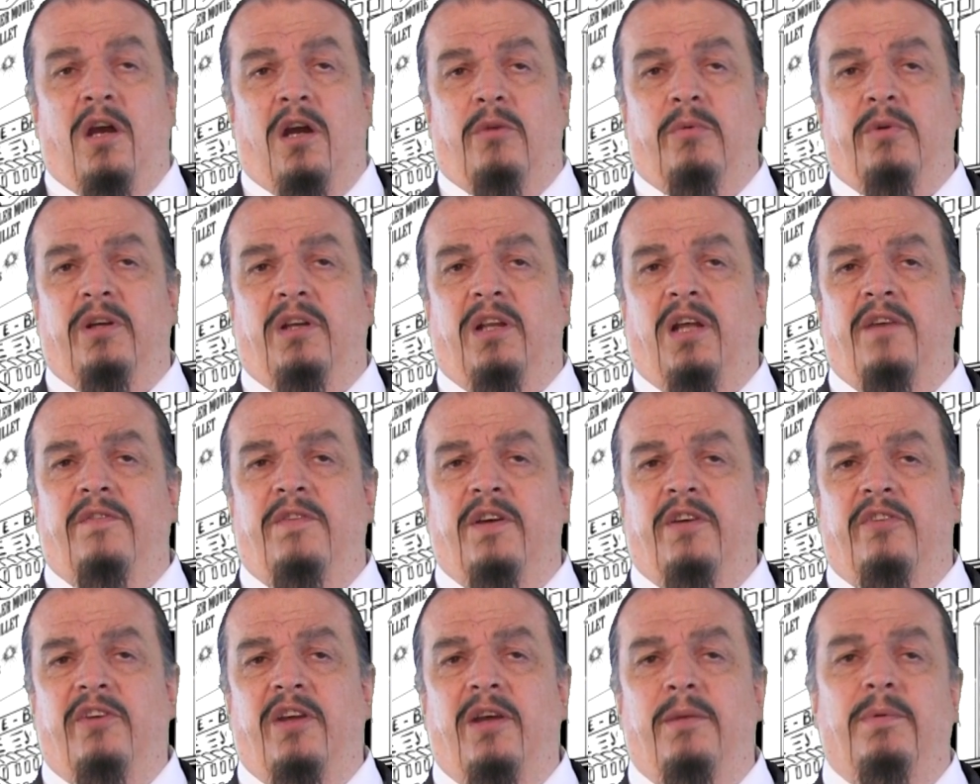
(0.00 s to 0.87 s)
A real-life
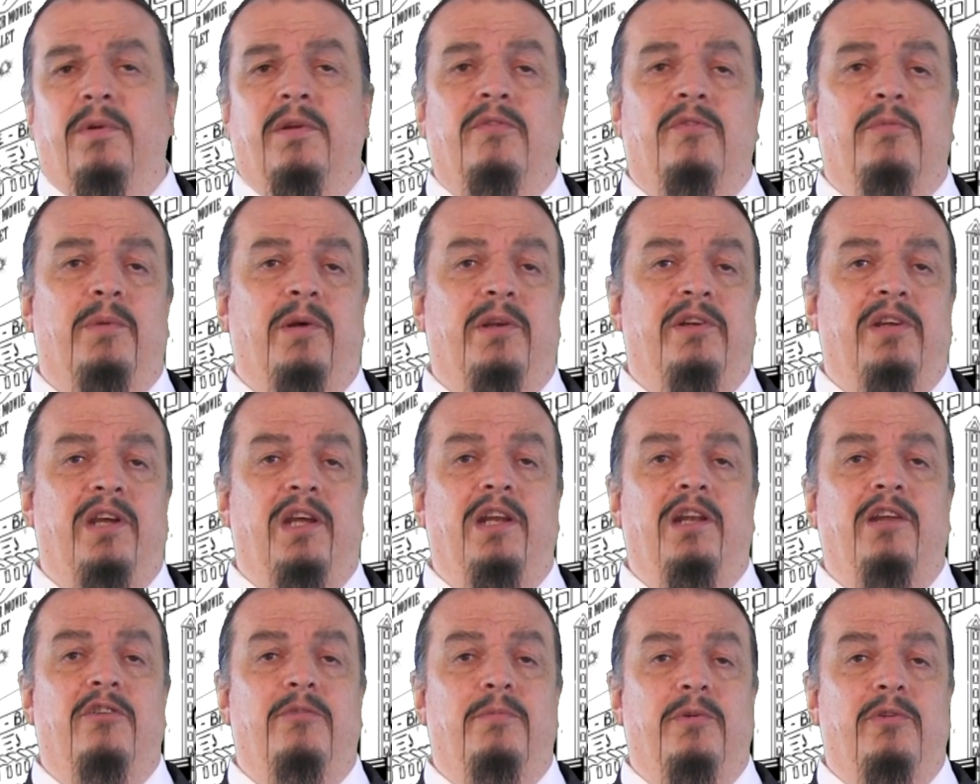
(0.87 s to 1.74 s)
example of
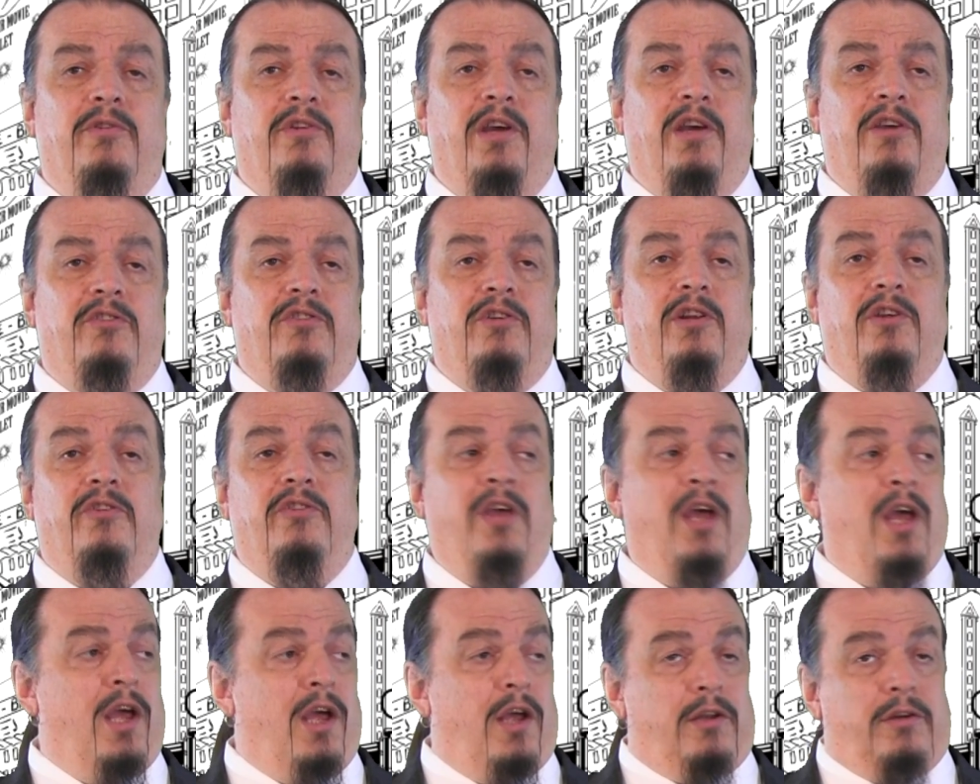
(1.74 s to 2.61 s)
spontaneous mutation
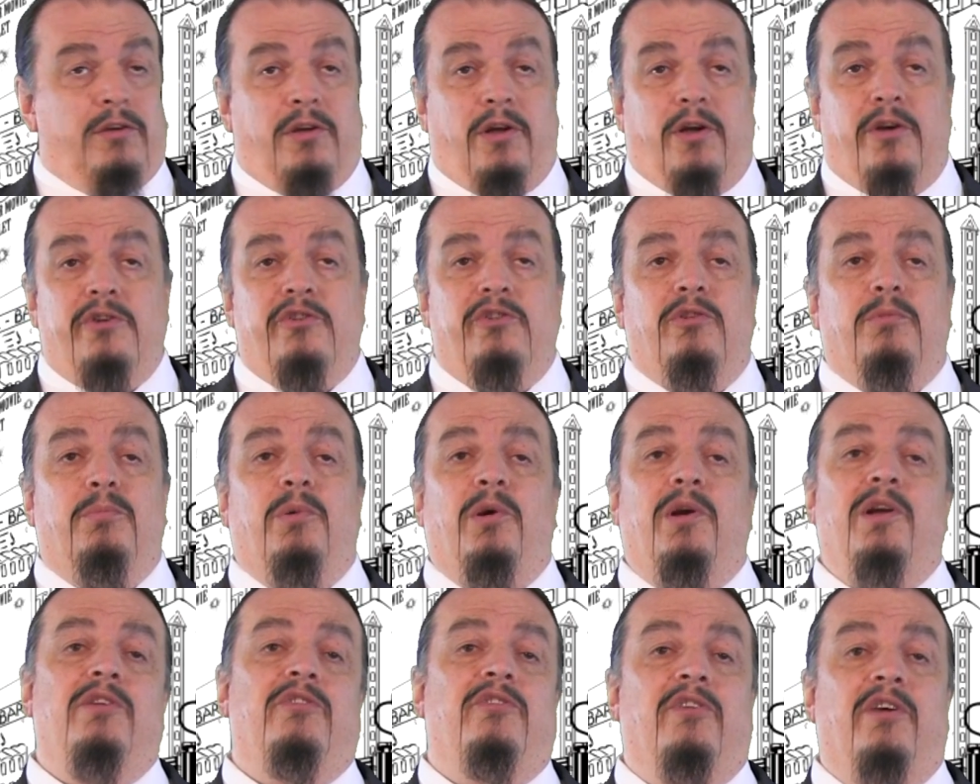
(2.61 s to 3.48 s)
is larger
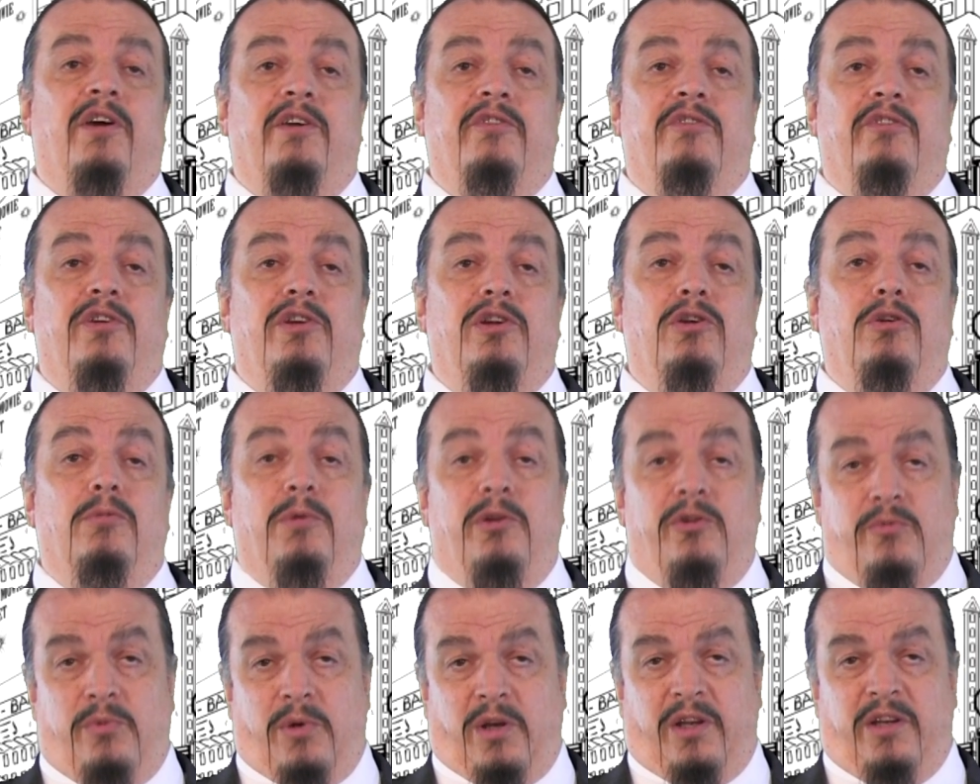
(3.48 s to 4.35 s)
brain size in
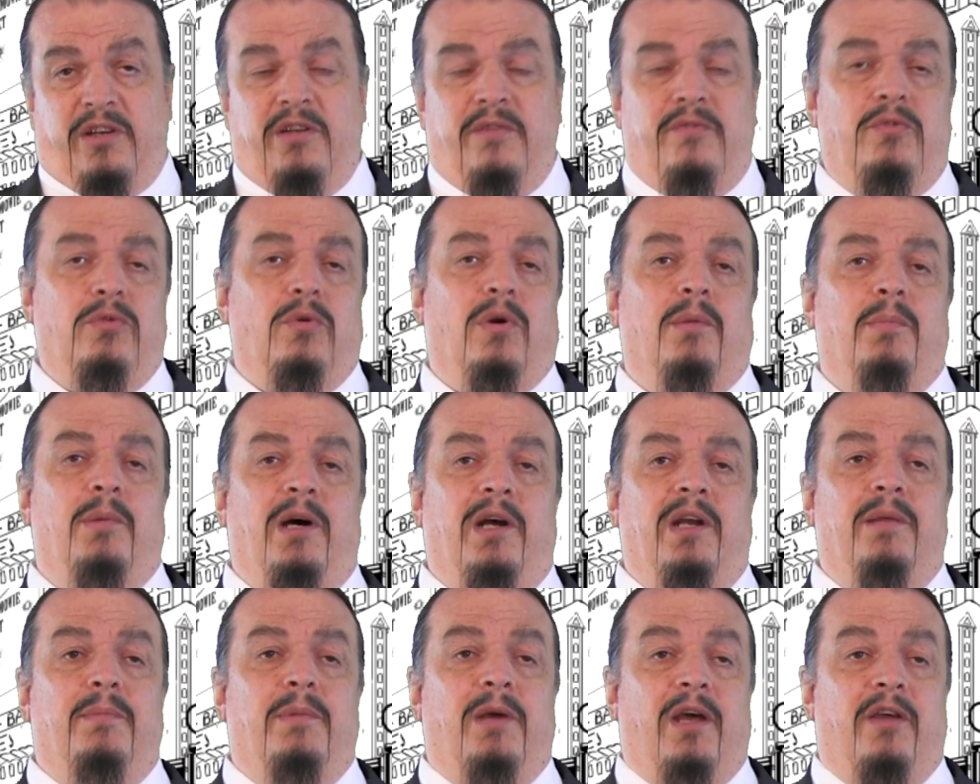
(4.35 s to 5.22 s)
humans relative to our
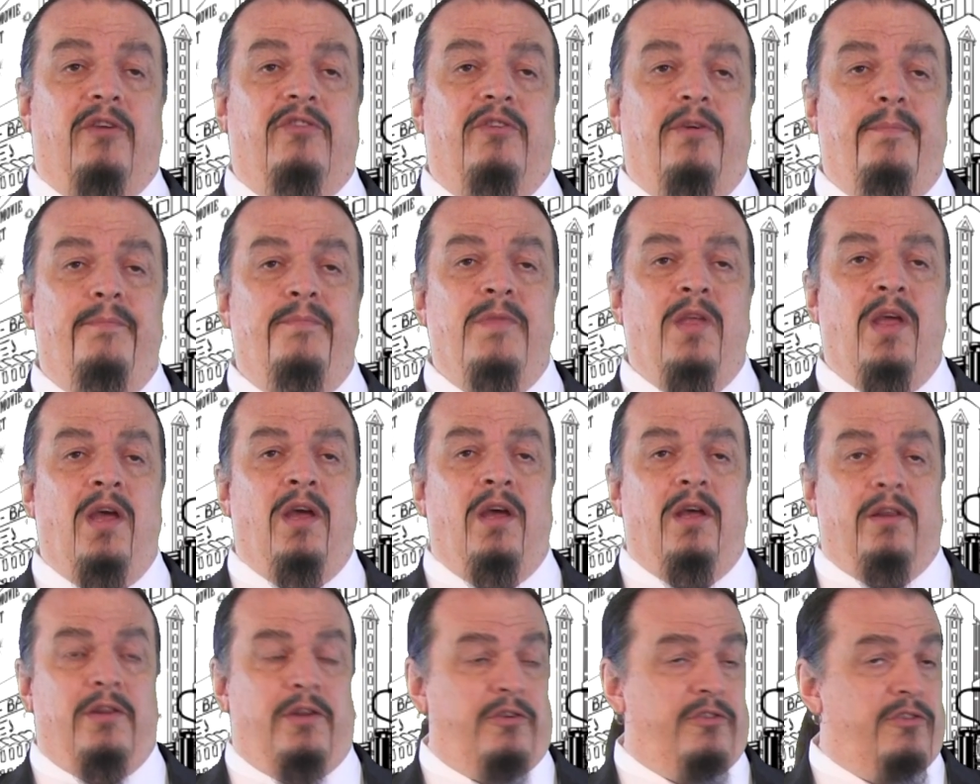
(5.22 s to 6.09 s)
body mass.
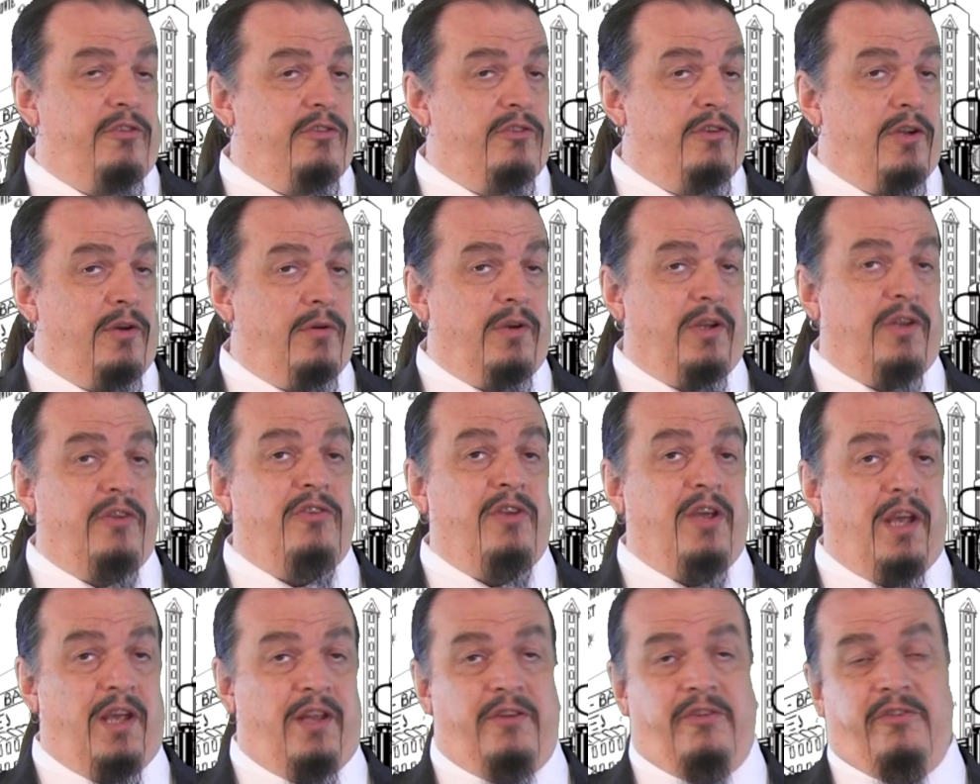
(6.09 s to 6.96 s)
This is known
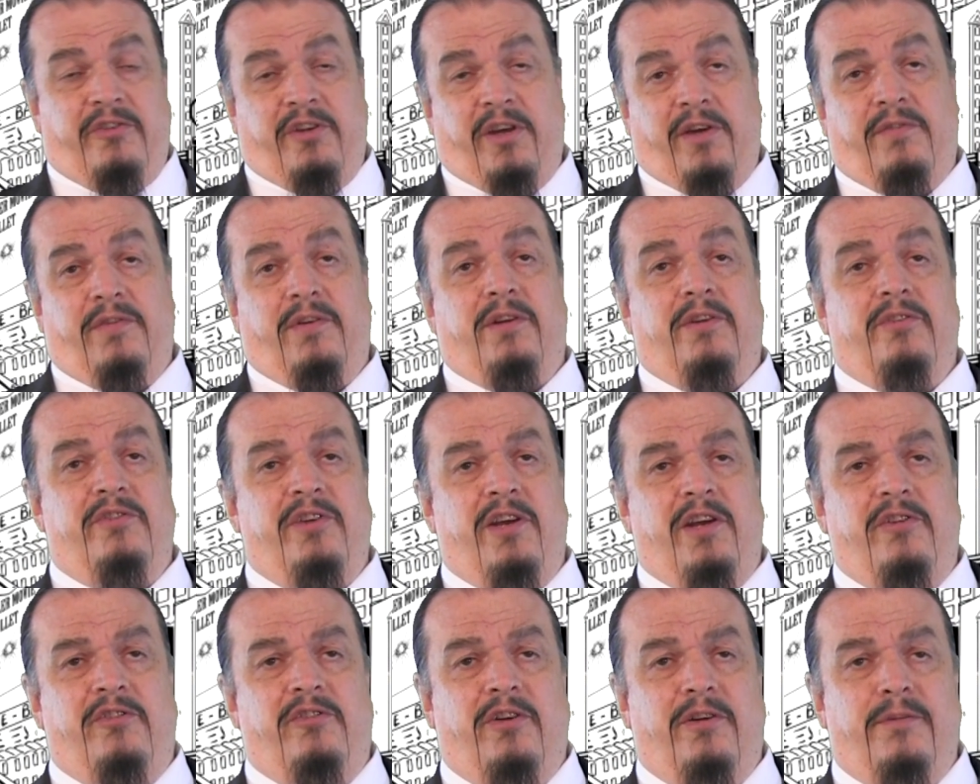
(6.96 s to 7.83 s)
as
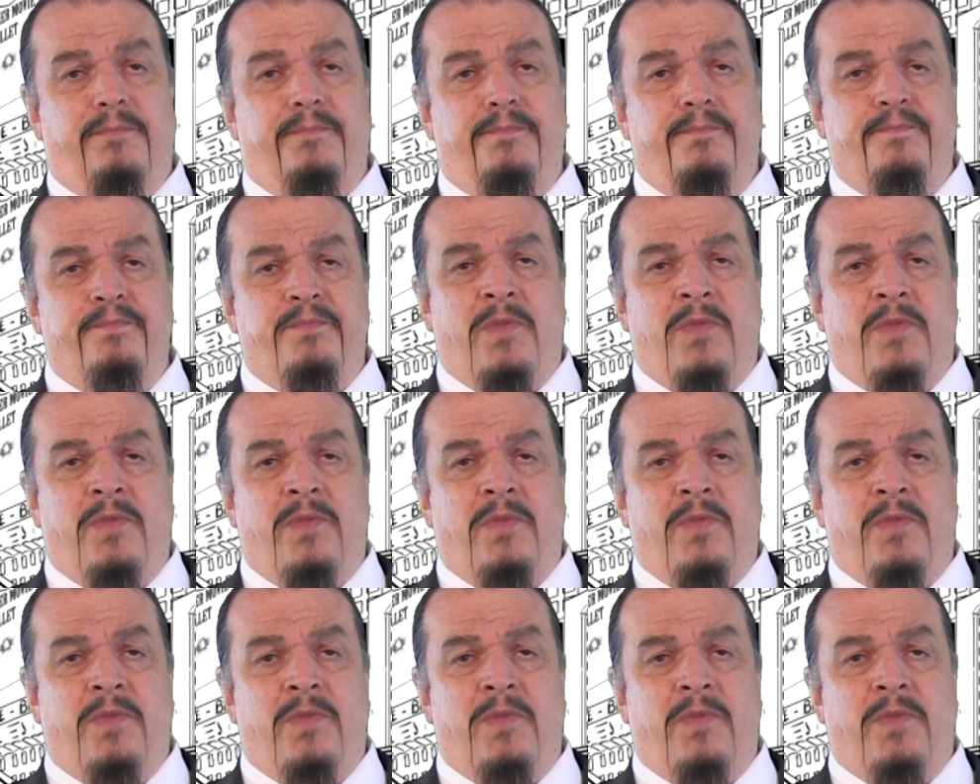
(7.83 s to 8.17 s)
encephalization.